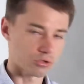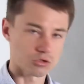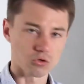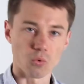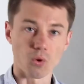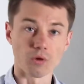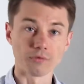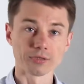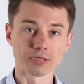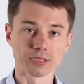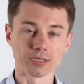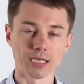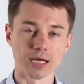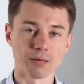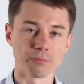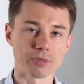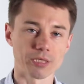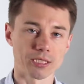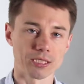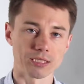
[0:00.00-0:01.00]
often
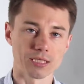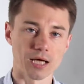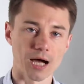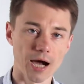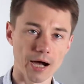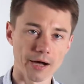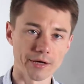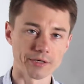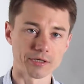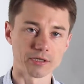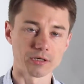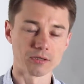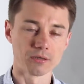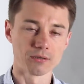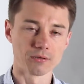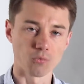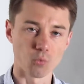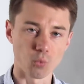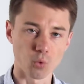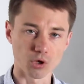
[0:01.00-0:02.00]
companies hire
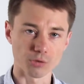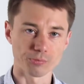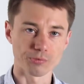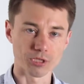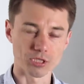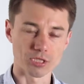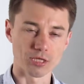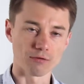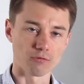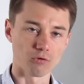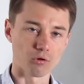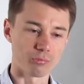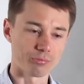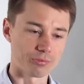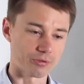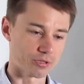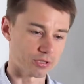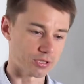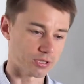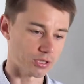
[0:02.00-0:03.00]
WordPress
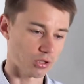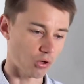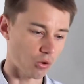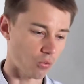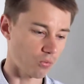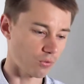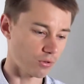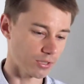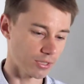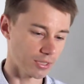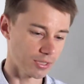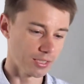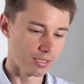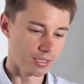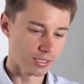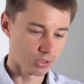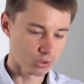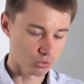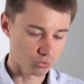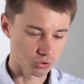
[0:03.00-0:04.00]
developers only
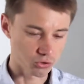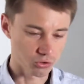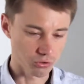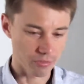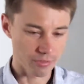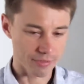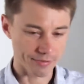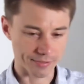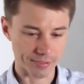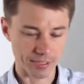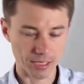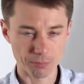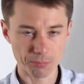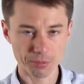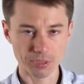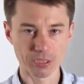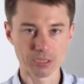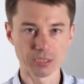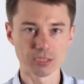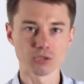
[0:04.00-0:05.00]
to join their
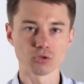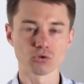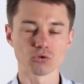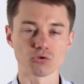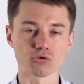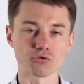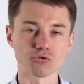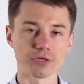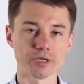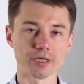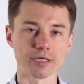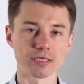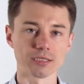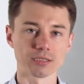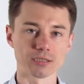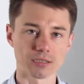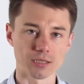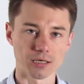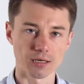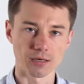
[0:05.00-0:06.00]
company to
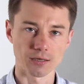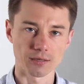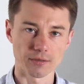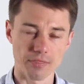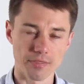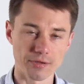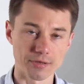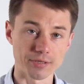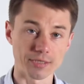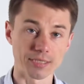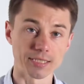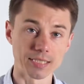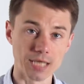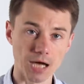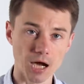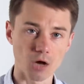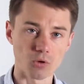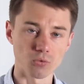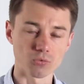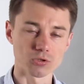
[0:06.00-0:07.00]
create their
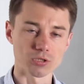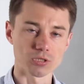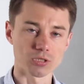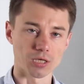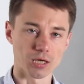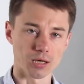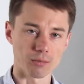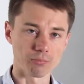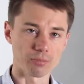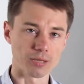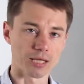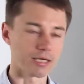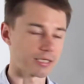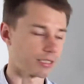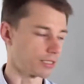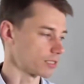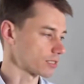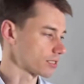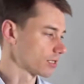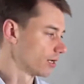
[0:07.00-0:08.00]
in-house
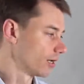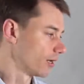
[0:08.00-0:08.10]
plugins.